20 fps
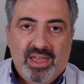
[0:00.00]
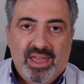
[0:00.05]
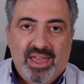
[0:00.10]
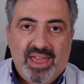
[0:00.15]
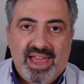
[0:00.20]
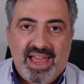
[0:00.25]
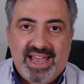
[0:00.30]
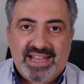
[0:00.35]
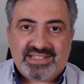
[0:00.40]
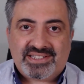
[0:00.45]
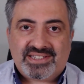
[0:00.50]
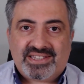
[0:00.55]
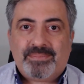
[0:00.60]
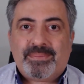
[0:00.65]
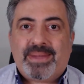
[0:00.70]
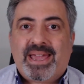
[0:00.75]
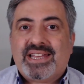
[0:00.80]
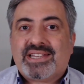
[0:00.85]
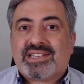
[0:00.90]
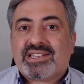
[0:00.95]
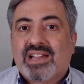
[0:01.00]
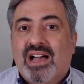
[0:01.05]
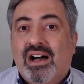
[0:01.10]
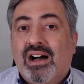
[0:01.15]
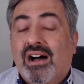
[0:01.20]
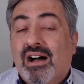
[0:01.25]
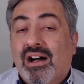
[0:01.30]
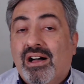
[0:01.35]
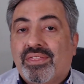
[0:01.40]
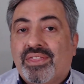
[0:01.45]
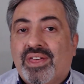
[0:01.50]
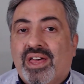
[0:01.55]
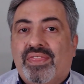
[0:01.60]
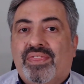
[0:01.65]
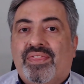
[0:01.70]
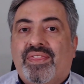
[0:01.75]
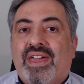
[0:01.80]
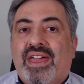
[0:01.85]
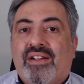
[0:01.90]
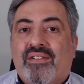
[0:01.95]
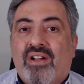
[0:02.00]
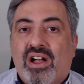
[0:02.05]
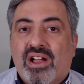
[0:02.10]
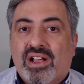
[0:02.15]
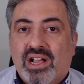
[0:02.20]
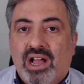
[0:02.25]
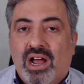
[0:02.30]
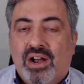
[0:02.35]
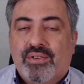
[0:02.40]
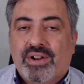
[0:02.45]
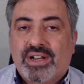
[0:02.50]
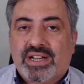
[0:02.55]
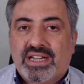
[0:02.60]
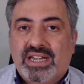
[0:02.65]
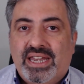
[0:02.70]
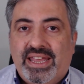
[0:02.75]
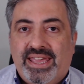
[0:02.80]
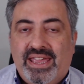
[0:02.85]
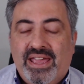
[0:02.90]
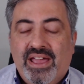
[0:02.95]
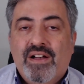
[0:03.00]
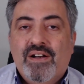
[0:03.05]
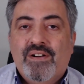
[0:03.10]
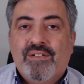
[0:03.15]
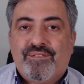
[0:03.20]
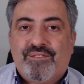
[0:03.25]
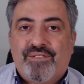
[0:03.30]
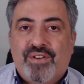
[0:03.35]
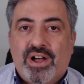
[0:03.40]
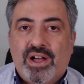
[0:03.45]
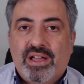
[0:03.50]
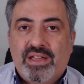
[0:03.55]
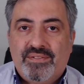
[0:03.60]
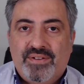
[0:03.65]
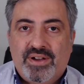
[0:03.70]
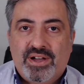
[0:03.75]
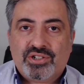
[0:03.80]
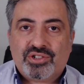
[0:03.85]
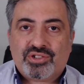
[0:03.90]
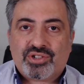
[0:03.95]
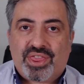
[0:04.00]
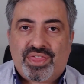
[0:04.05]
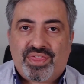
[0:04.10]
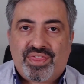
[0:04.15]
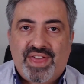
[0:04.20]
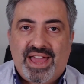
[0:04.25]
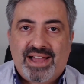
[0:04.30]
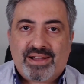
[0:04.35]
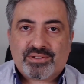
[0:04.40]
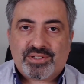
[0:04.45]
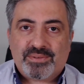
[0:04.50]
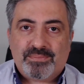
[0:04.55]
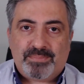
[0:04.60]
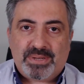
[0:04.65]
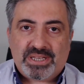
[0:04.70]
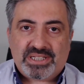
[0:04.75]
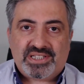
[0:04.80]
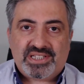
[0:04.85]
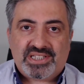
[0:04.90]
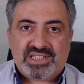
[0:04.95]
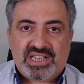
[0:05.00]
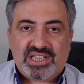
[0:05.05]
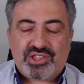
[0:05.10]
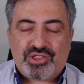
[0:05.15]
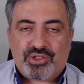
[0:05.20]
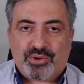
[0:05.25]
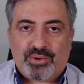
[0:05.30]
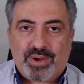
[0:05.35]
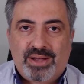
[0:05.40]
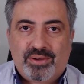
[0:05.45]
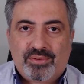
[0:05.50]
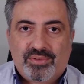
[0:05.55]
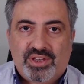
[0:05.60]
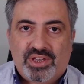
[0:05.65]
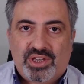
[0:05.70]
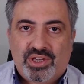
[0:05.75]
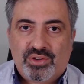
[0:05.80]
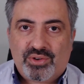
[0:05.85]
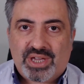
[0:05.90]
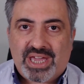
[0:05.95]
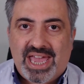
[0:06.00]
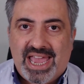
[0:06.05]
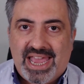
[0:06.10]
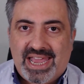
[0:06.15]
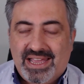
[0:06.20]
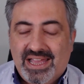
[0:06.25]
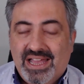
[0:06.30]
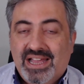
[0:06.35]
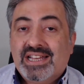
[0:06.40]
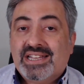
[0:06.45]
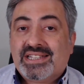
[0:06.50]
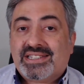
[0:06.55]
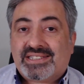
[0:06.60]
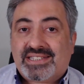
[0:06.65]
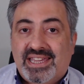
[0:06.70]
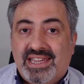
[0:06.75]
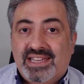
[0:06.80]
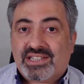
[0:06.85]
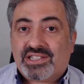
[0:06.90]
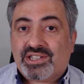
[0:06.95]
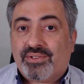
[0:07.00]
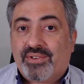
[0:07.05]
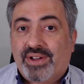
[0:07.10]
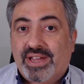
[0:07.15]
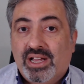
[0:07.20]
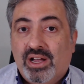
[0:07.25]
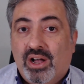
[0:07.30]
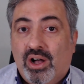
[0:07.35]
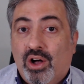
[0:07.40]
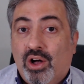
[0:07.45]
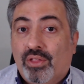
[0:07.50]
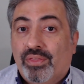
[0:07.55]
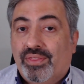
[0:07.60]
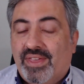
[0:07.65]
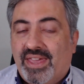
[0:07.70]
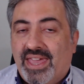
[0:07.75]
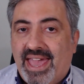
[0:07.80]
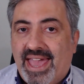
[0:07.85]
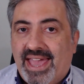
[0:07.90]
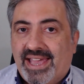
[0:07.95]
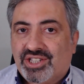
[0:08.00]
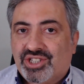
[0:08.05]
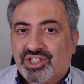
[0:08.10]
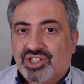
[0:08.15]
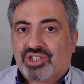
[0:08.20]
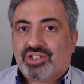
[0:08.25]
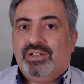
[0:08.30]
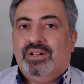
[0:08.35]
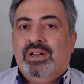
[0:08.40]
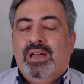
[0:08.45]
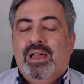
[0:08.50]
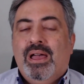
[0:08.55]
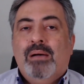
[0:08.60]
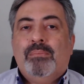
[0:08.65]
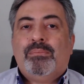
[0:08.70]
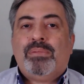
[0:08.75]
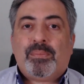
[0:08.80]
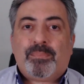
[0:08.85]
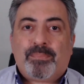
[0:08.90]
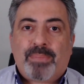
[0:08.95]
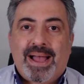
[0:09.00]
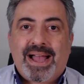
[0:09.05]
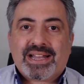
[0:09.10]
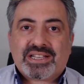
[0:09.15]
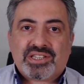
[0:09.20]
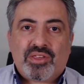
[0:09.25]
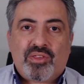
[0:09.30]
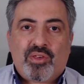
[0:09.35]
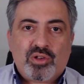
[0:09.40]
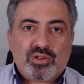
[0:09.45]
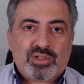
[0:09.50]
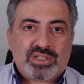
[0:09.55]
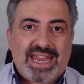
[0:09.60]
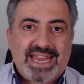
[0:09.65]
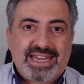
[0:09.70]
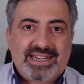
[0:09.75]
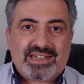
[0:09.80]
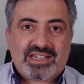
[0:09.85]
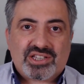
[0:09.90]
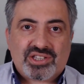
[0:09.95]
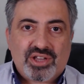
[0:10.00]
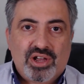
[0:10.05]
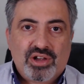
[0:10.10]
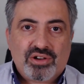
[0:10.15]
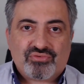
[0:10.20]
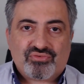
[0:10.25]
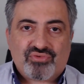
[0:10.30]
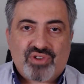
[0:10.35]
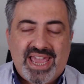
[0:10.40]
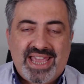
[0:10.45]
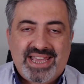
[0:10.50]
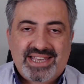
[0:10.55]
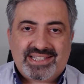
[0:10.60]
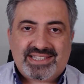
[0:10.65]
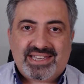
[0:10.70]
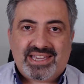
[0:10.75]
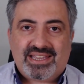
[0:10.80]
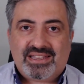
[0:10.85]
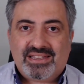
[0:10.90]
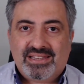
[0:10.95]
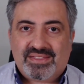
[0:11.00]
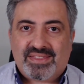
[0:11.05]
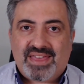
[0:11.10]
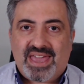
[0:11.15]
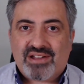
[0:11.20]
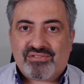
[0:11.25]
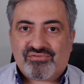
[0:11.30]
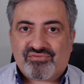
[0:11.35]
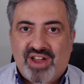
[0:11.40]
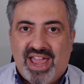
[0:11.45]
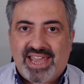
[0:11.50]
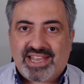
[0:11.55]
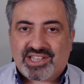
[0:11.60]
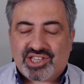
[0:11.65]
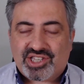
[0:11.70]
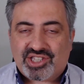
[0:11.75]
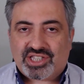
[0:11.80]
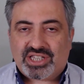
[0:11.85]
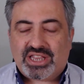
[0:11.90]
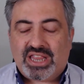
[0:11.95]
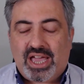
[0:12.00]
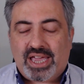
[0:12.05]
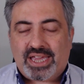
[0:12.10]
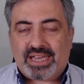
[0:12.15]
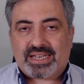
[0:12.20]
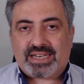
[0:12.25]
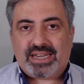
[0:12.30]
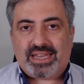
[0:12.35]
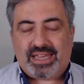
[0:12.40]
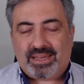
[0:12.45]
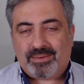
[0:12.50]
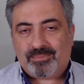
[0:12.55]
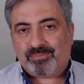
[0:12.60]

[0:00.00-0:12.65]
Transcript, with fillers: Estimates are that there are currently 500,000 businesses throughout the UK teetering on the edge. But back to those lenders raising their rates slightly.